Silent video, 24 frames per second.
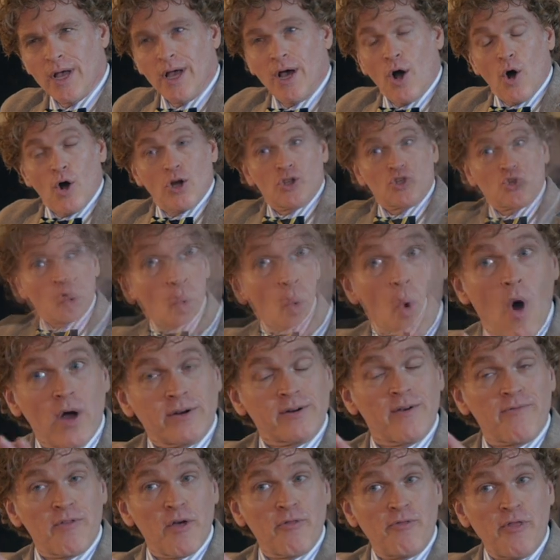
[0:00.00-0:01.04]
Yes. It's one
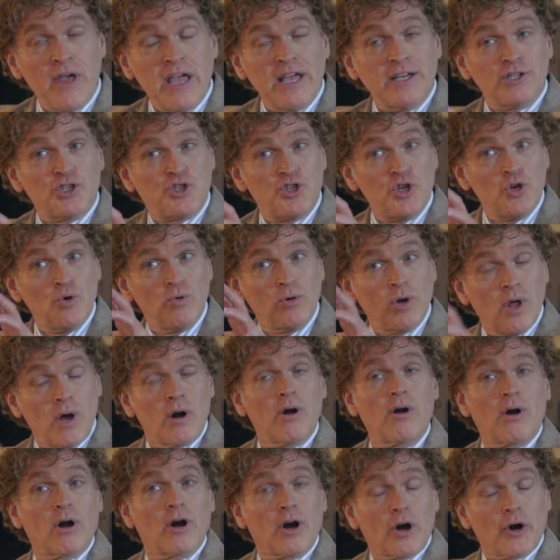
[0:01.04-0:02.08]
of the things you
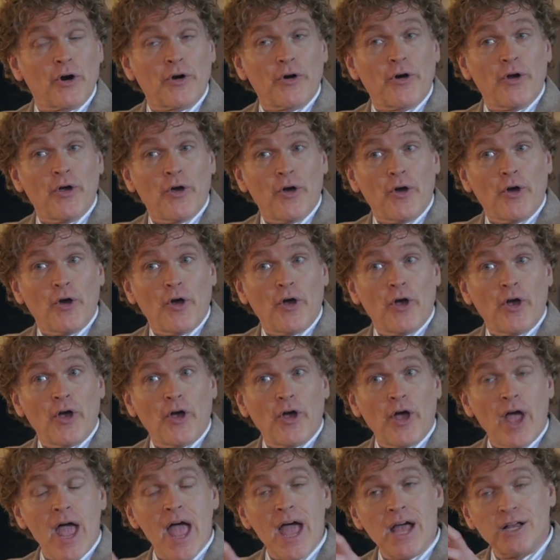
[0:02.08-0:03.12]
learn
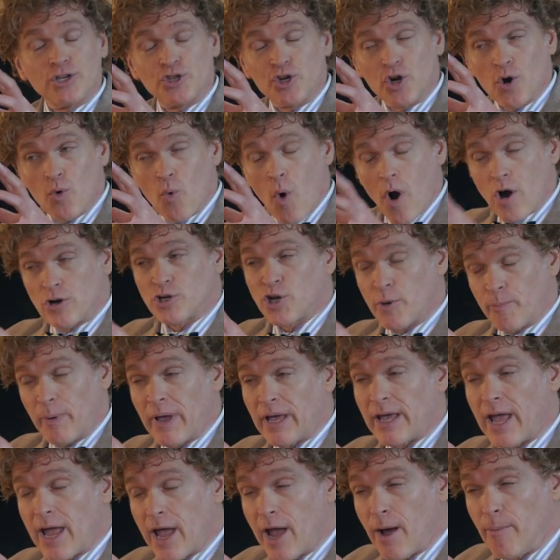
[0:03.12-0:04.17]
as you're
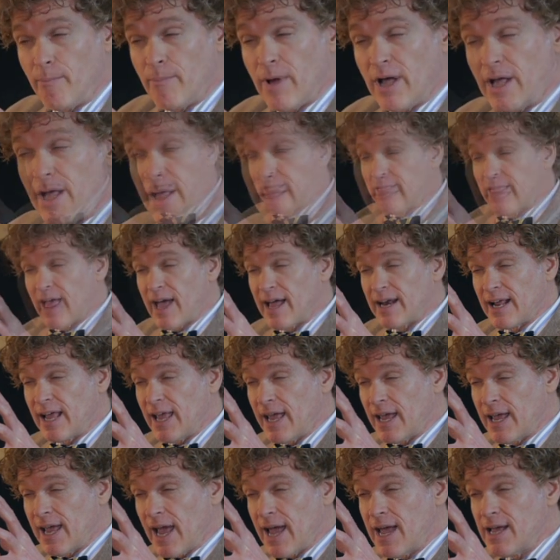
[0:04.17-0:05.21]
worshiping him, that
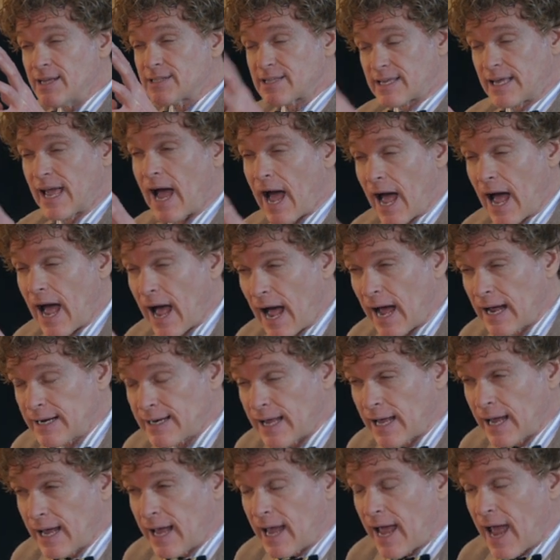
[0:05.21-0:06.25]
he is
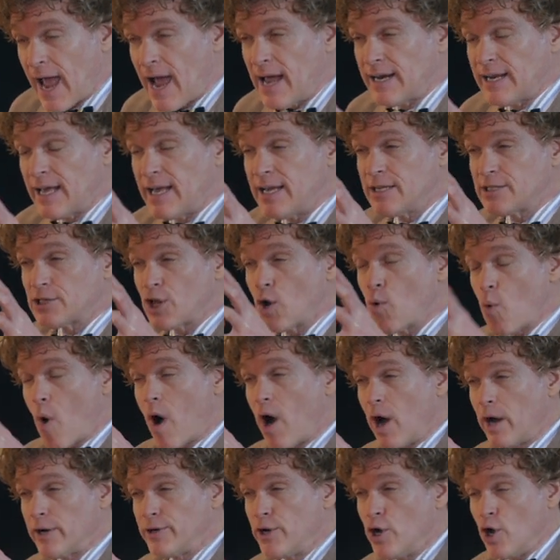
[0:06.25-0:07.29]
God and he's the
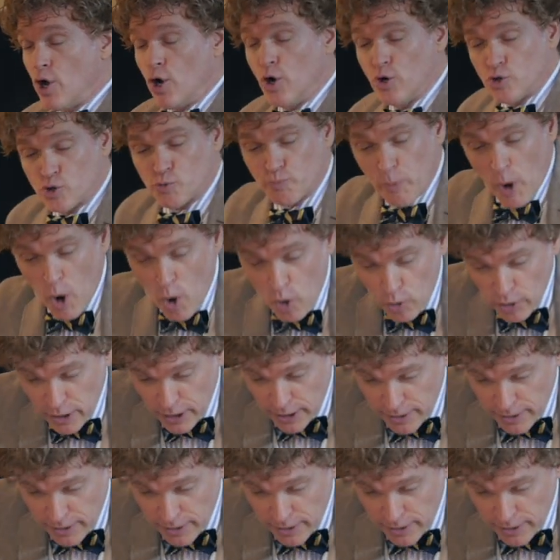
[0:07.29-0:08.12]
one who spoke